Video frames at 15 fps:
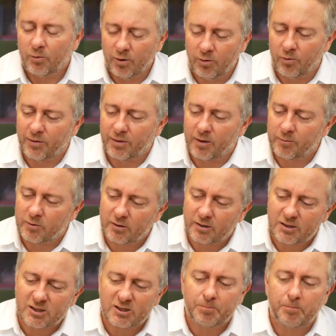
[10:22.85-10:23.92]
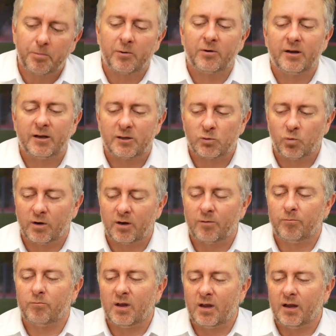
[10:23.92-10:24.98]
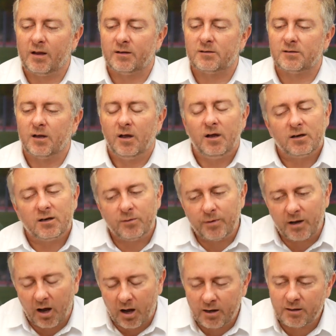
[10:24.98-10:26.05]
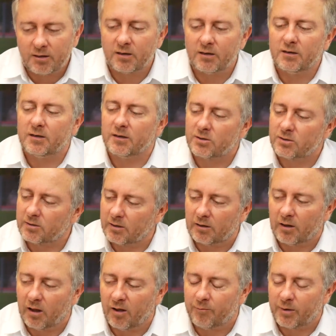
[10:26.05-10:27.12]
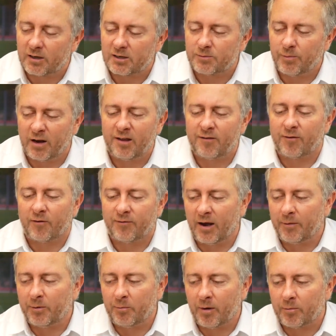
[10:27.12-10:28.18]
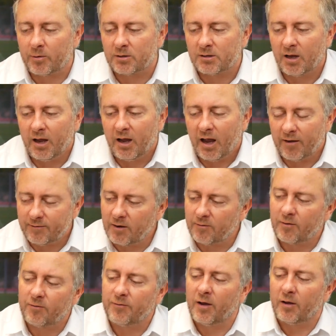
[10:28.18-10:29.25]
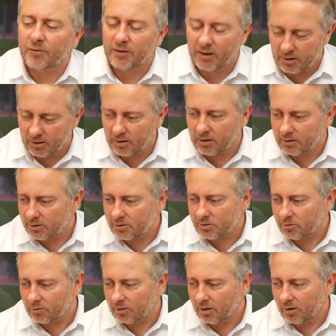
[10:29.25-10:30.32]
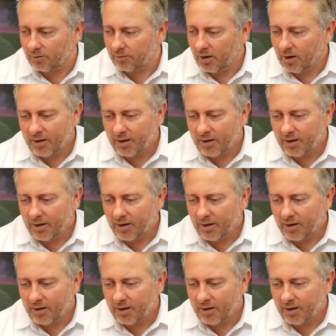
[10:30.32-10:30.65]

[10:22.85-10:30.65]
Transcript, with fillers: We want them to experience what it means to be unconditionally loved because many of our family members have never felt that unconditional love.